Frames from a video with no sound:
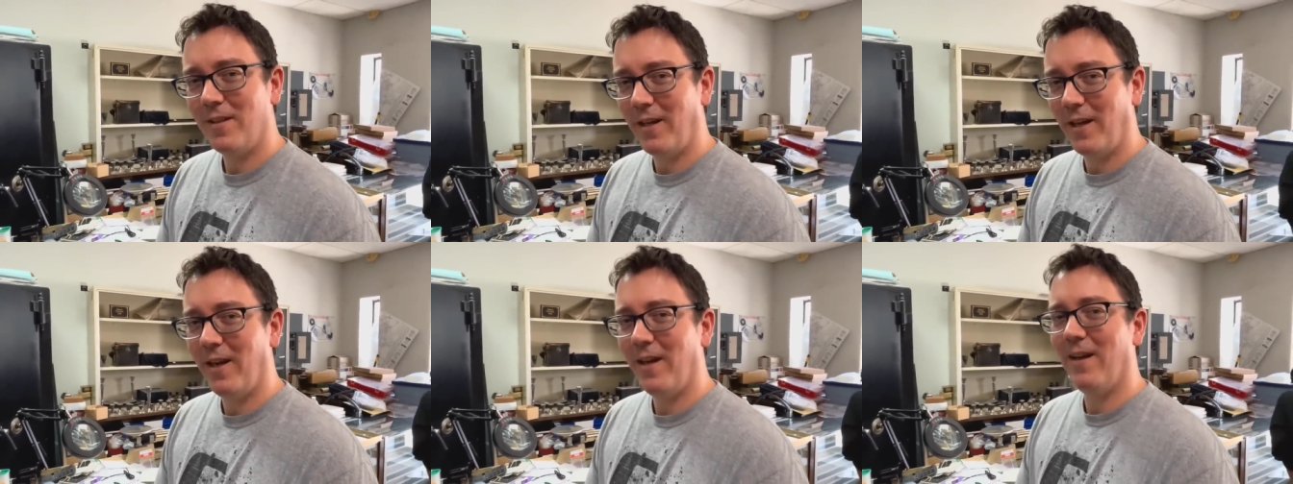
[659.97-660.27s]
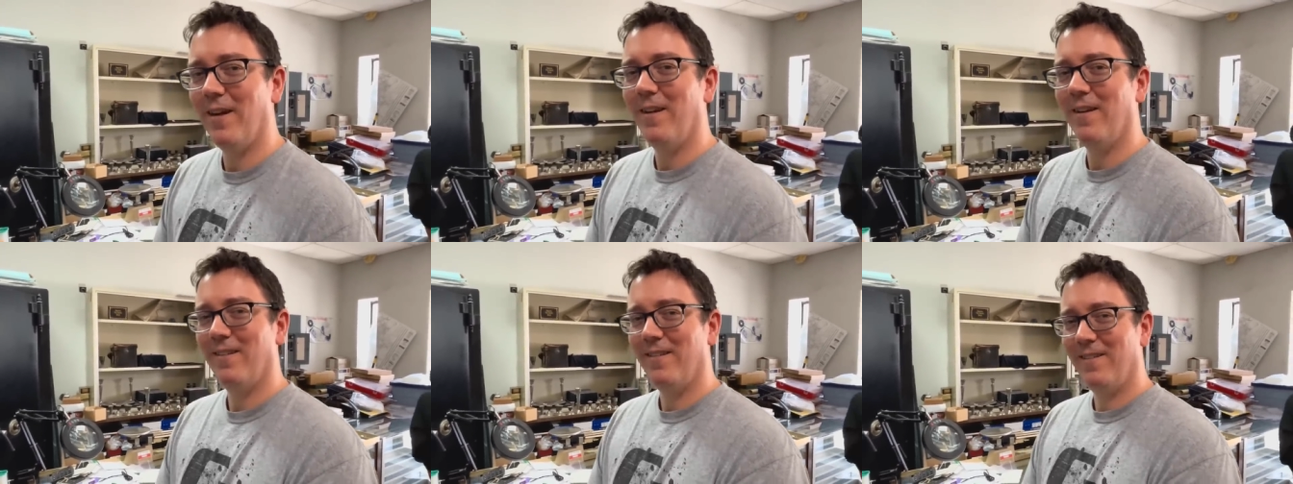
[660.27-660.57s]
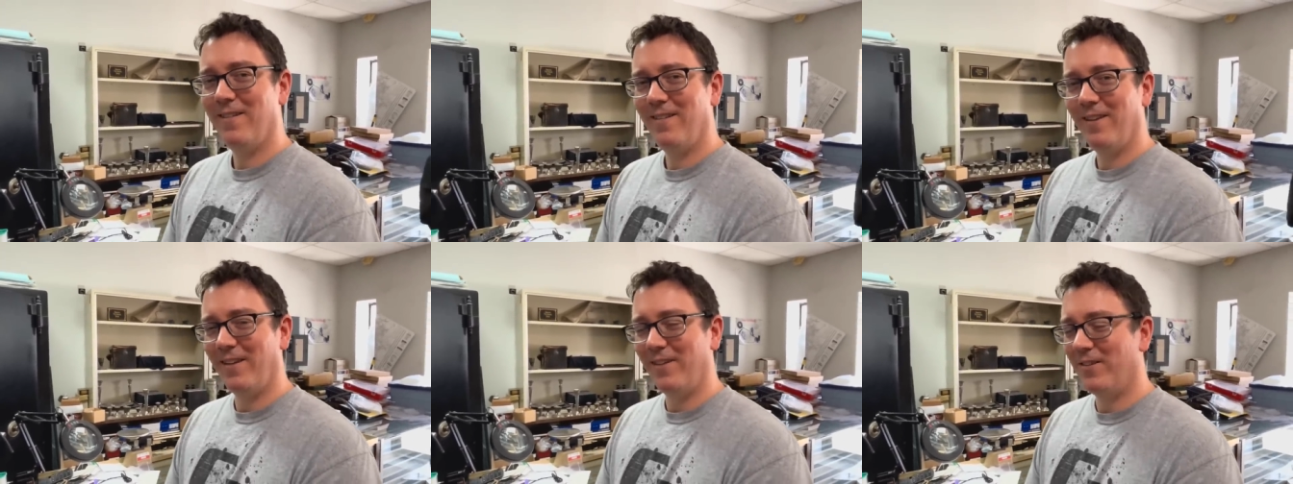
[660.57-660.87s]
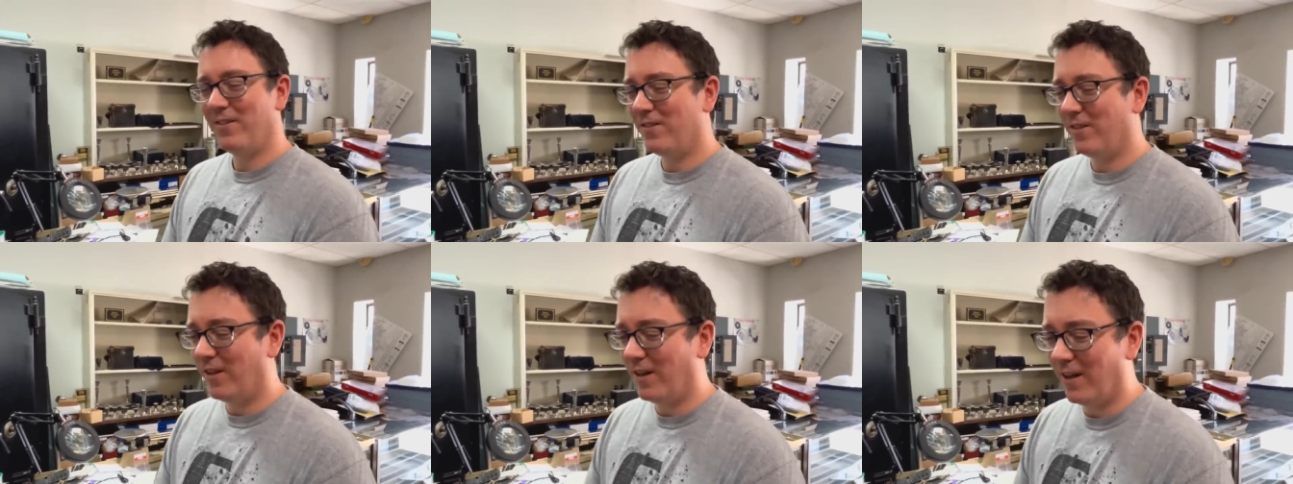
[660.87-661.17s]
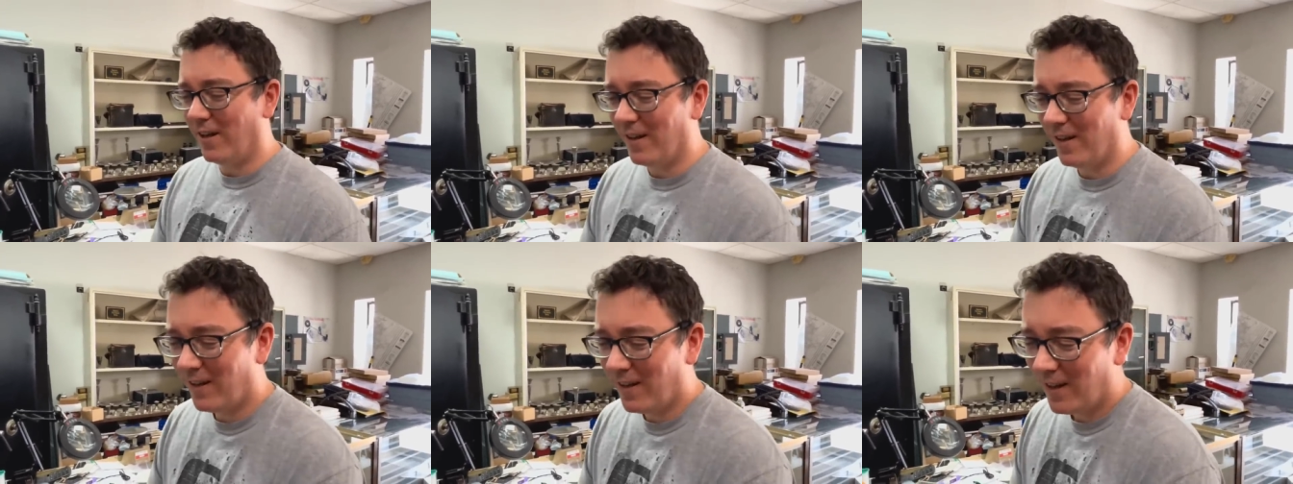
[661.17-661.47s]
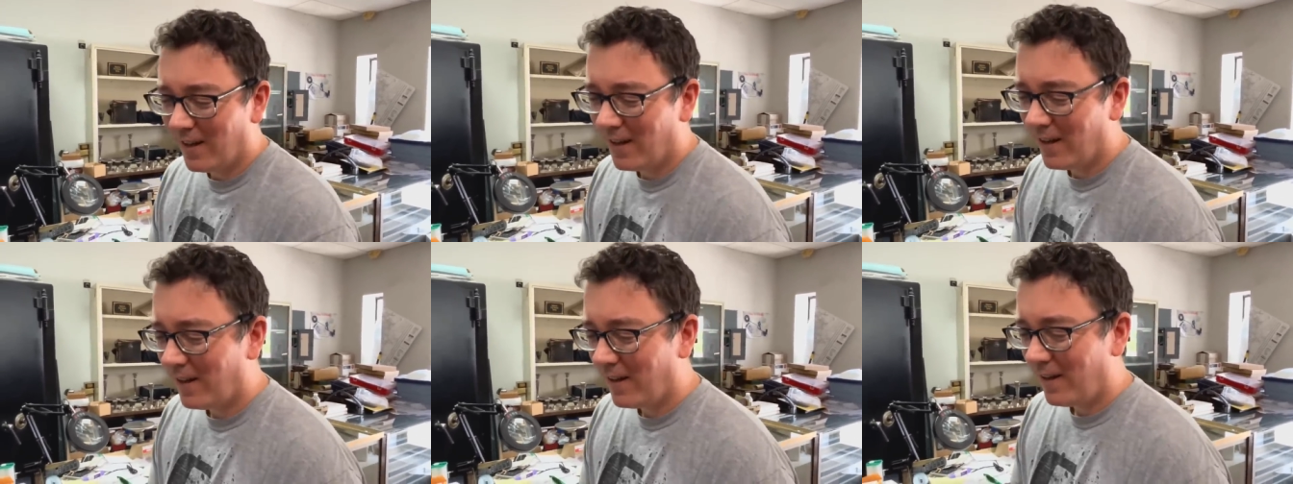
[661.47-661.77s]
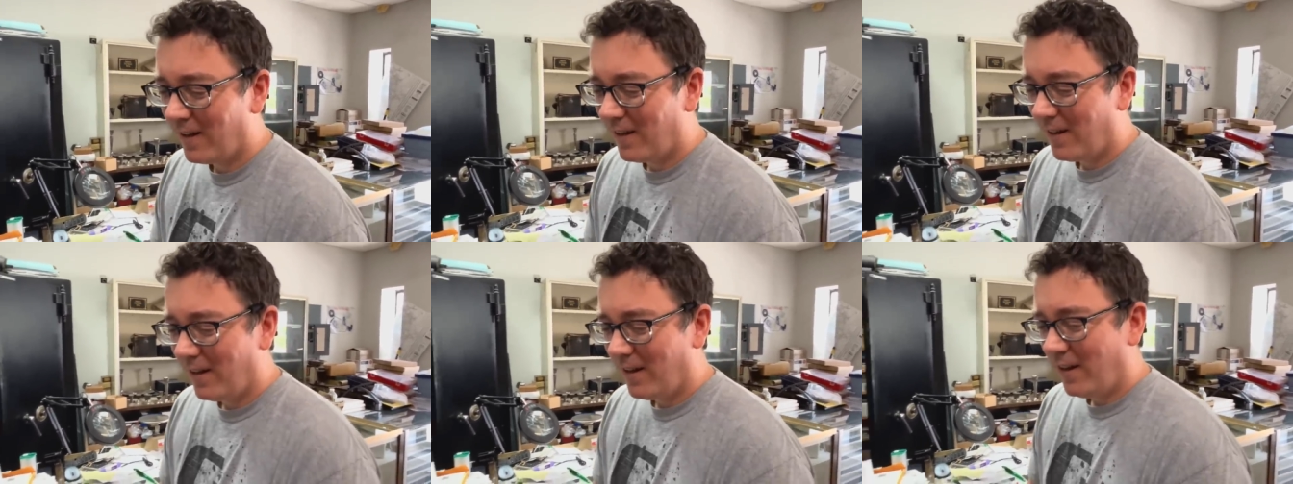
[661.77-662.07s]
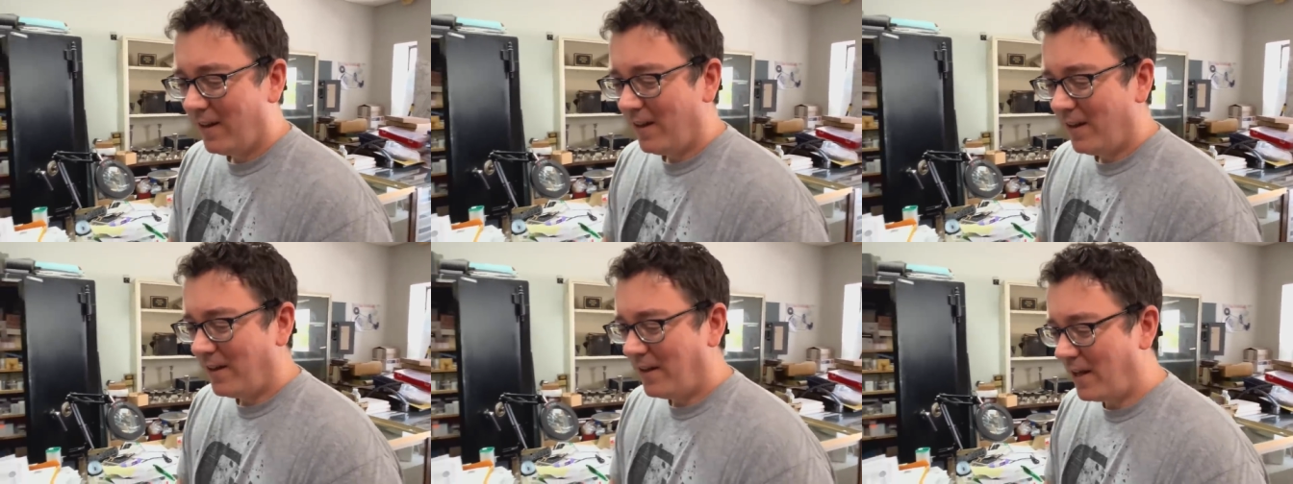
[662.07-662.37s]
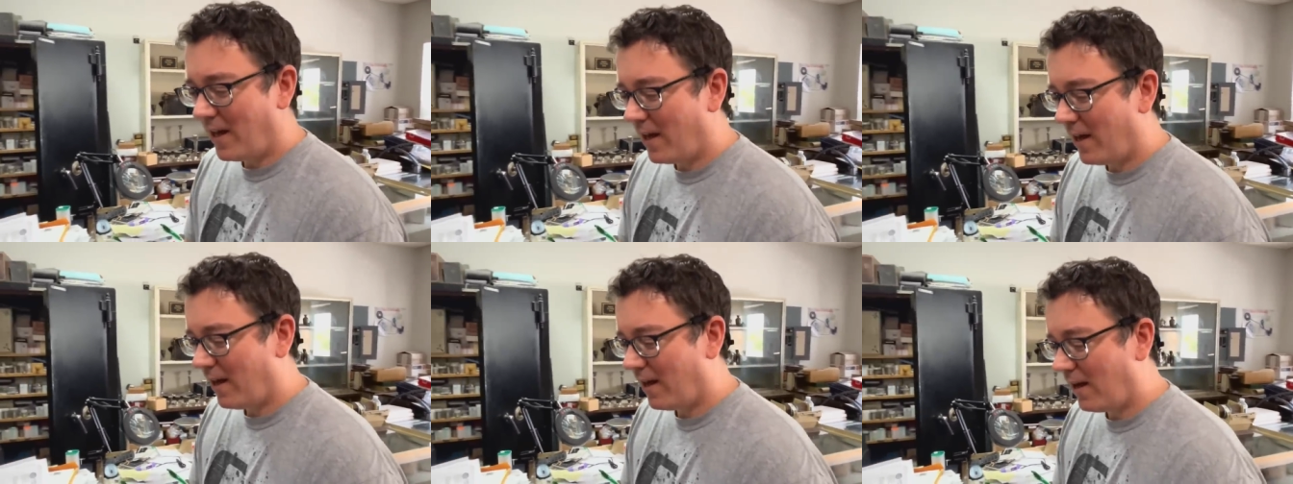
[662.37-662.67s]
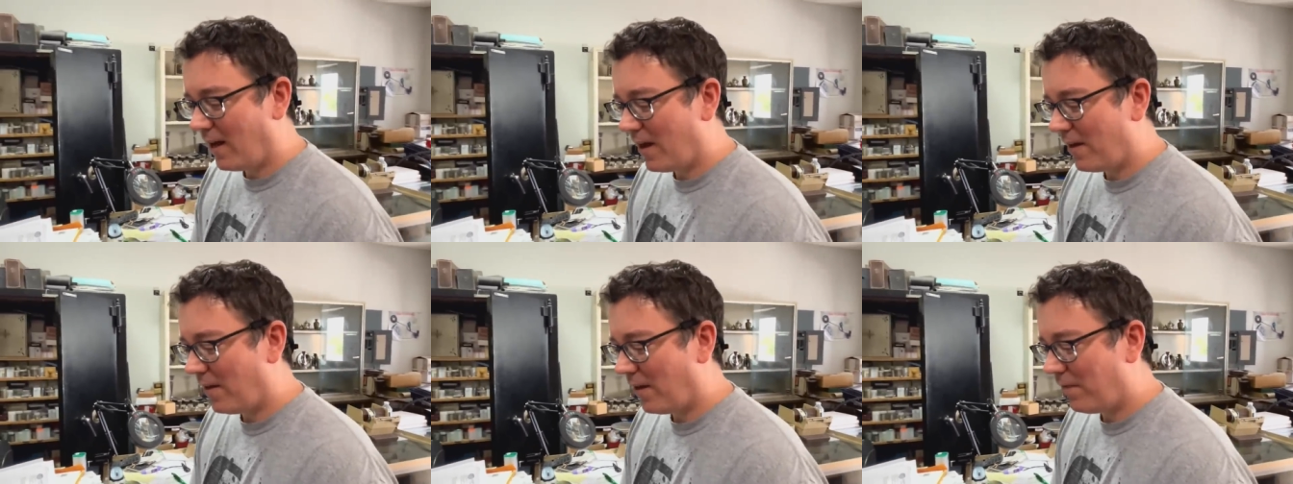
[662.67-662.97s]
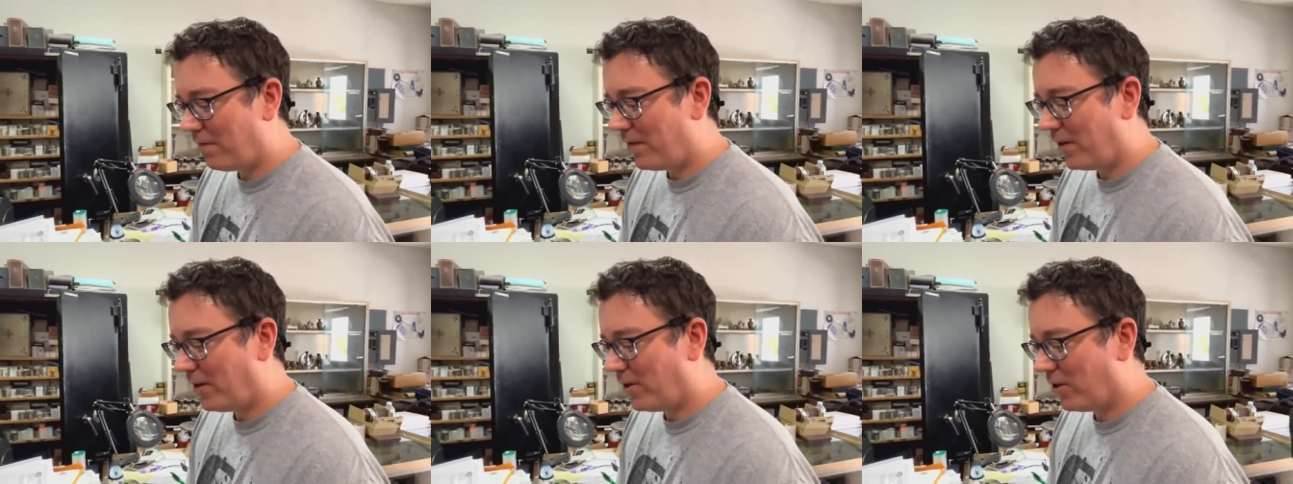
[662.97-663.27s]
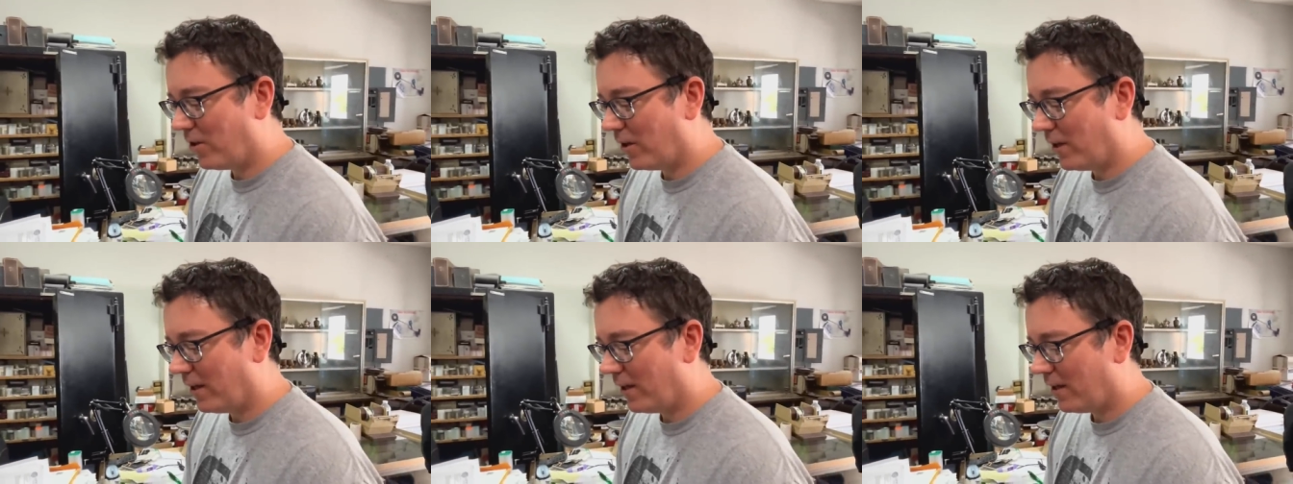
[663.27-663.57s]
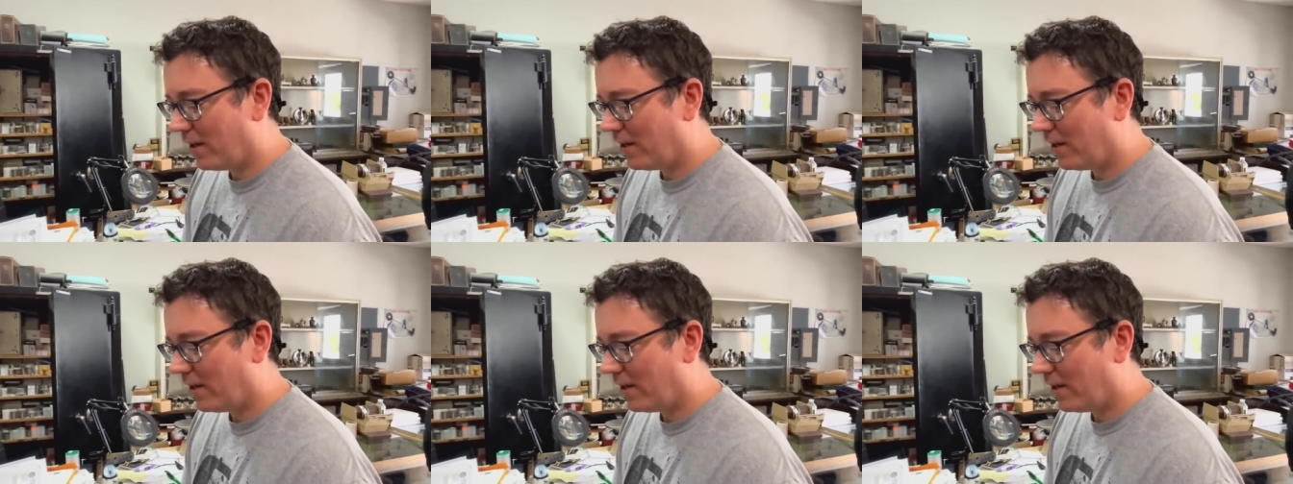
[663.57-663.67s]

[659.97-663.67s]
Yeah, it's. Uh, yeah, I, I figured